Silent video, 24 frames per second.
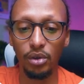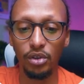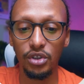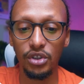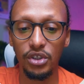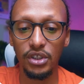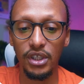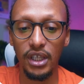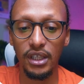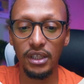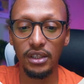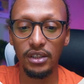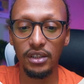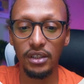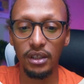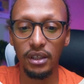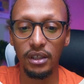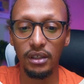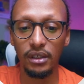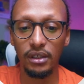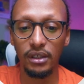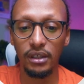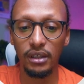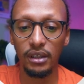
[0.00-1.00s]

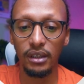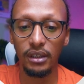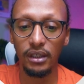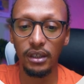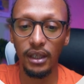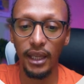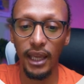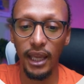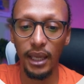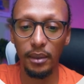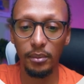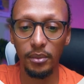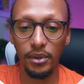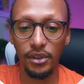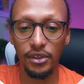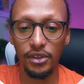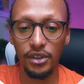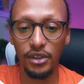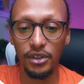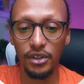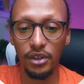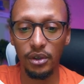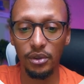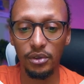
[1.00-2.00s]
center image
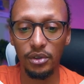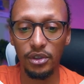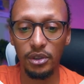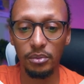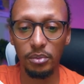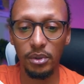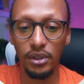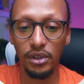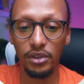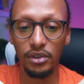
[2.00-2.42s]
is going to be.